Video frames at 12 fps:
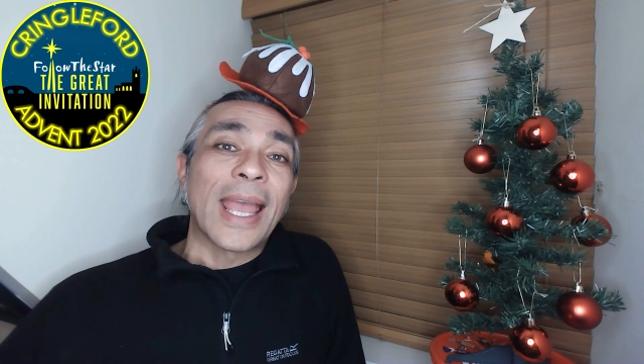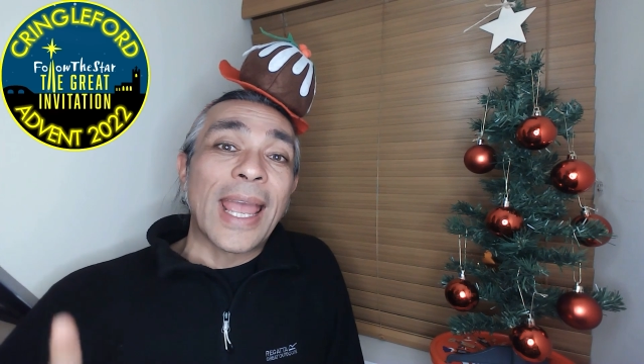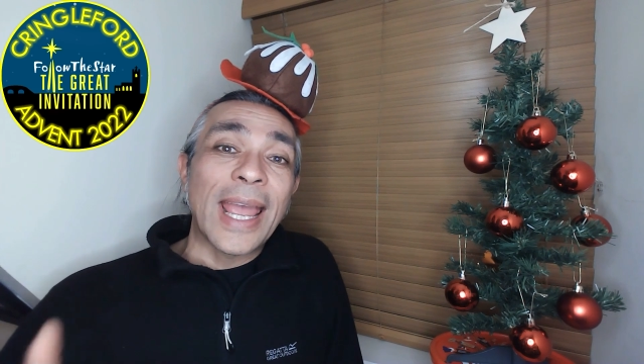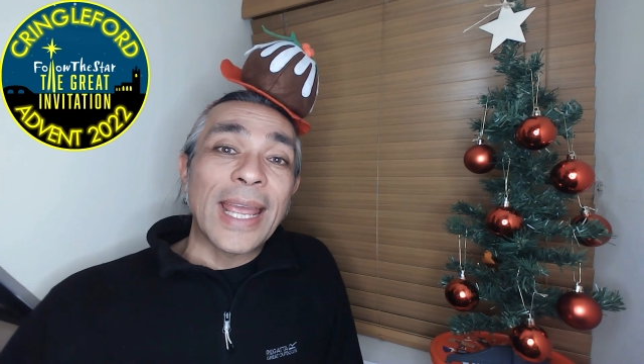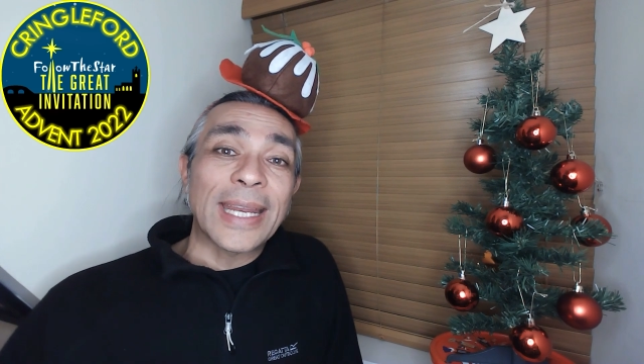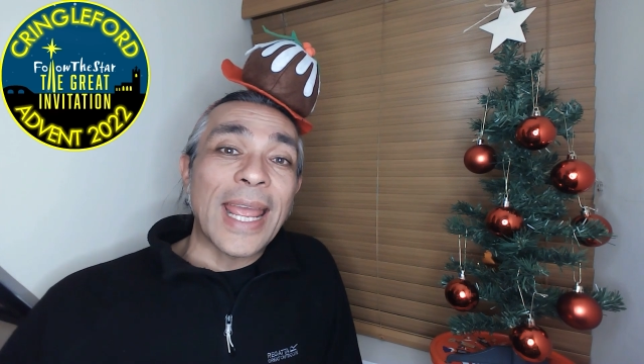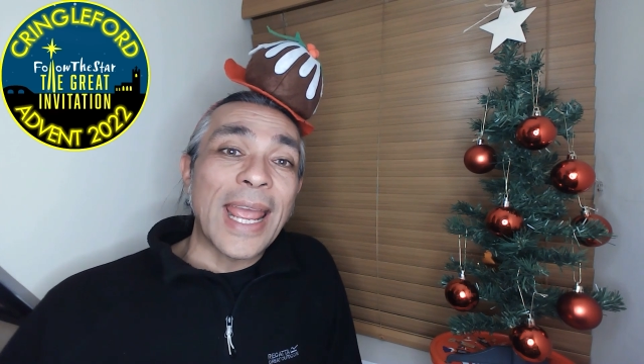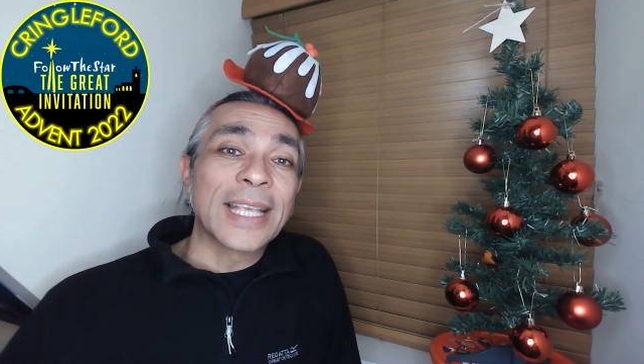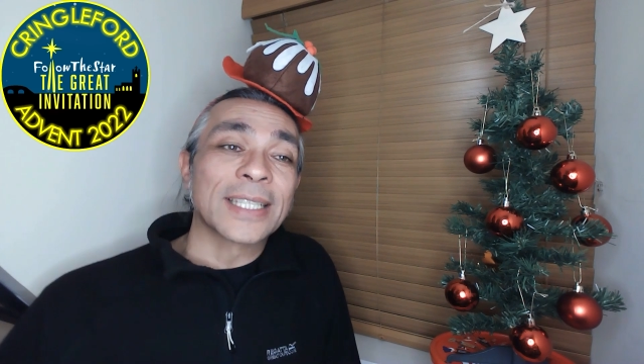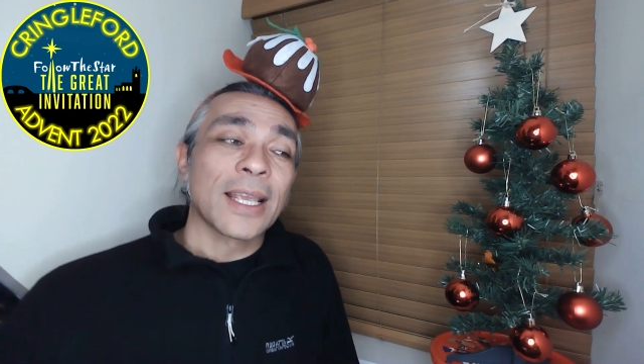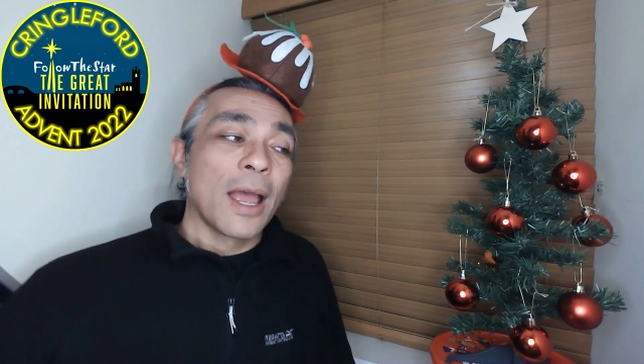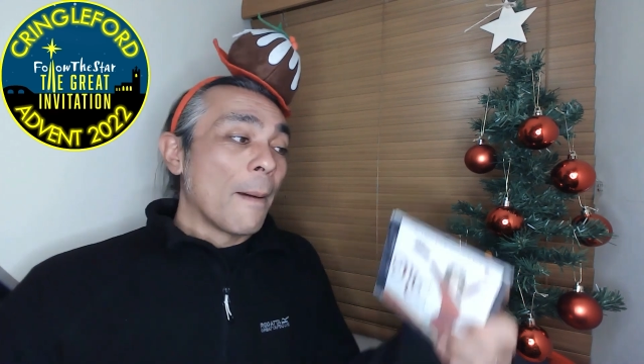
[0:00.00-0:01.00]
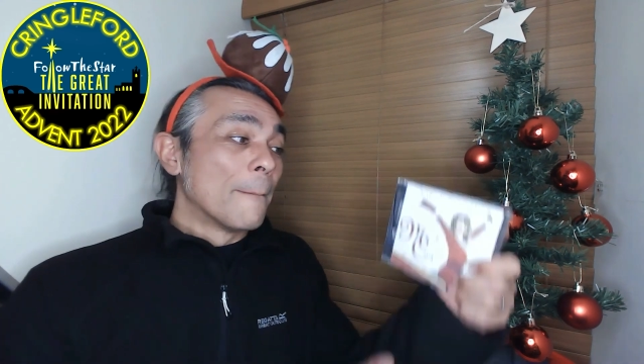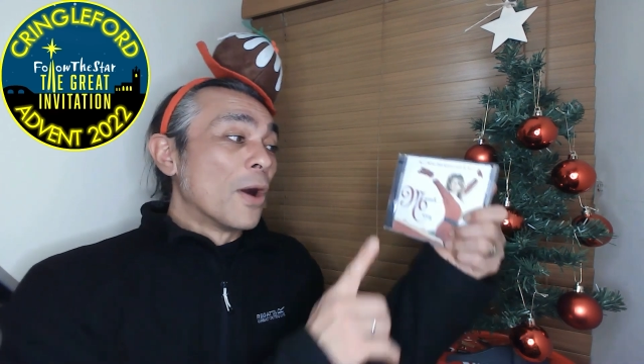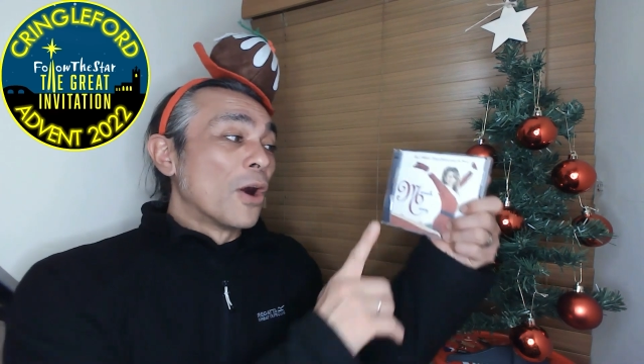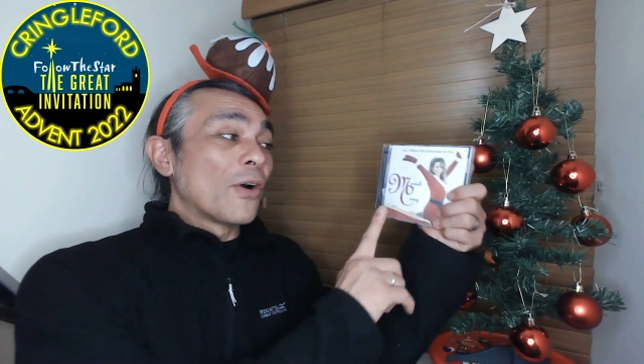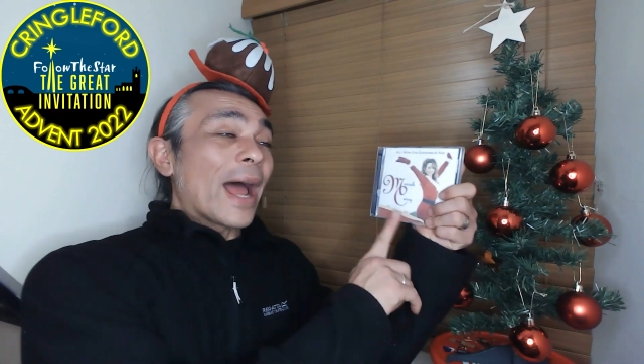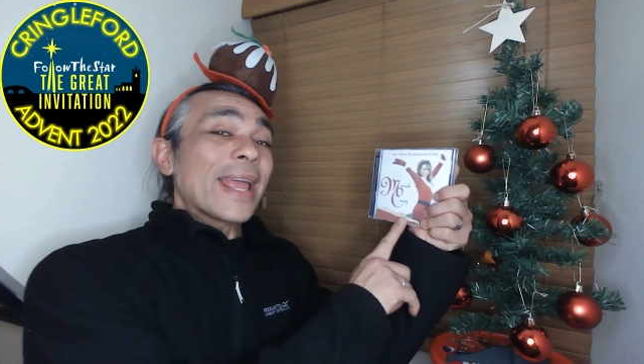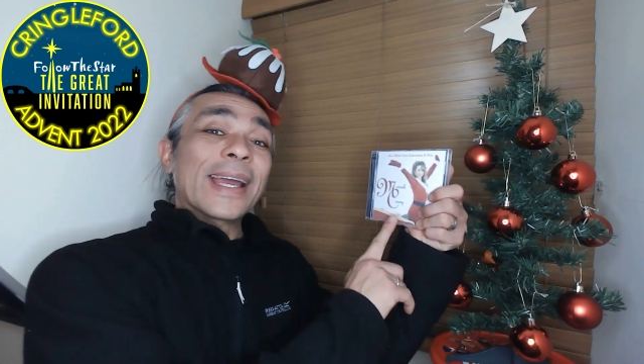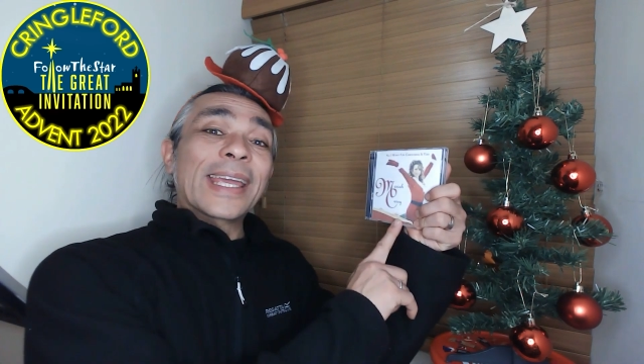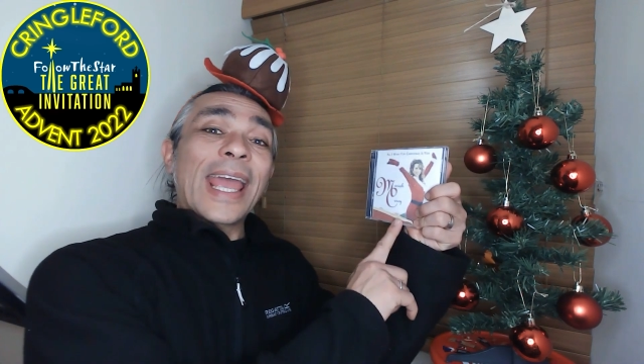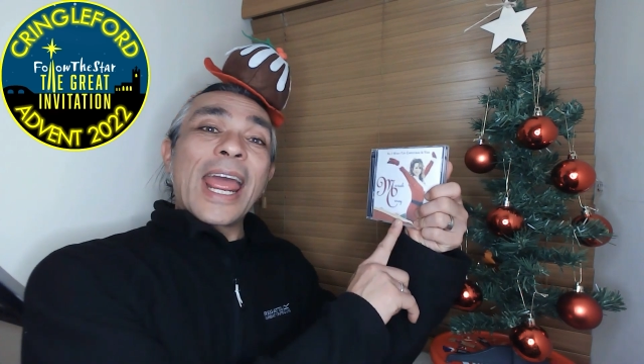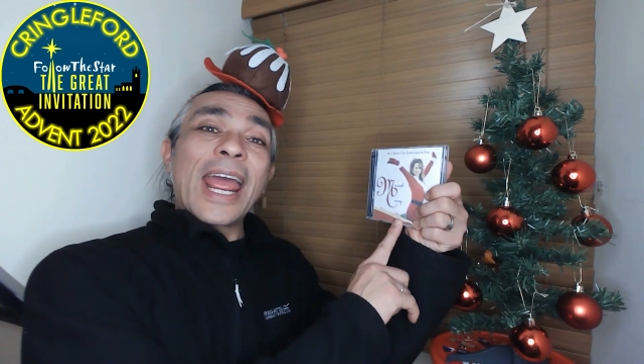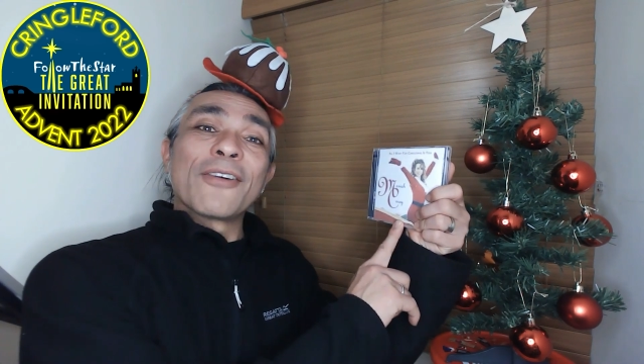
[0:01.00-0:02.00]
It is Mariah
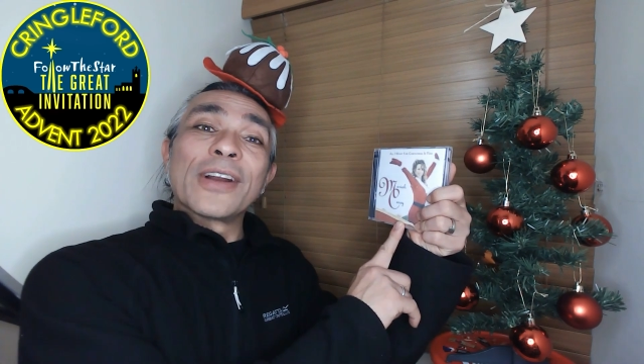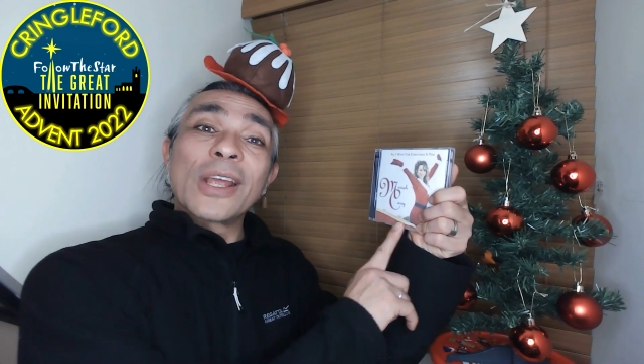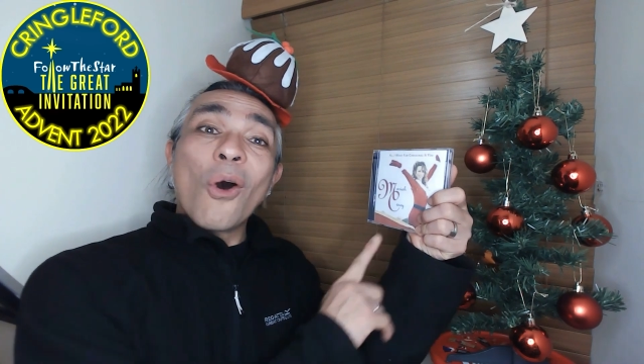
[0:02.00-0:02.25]
Carey,